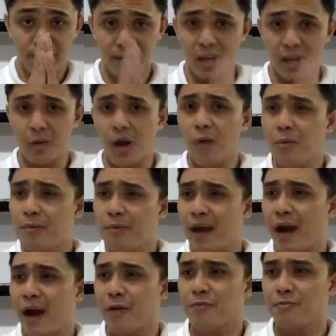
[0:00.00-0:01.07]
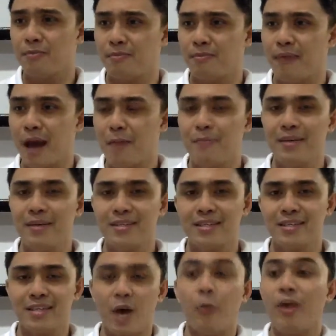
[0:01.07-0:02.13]
And I will be out of my
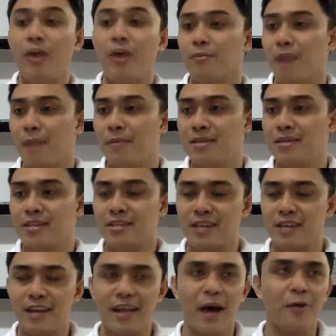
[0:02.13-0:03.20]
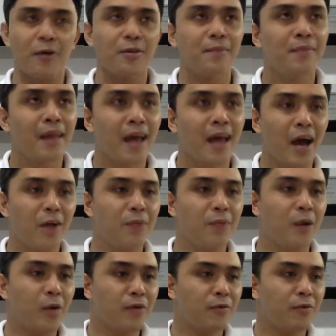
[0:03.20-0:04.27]
business, away from my business, not out. I'll be
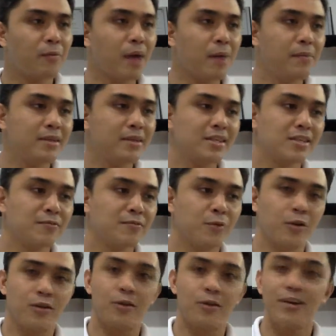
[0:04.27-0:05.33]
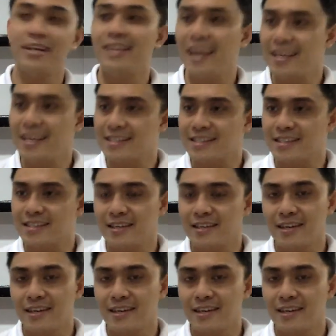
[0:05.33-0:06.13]
away from my business for 30 days,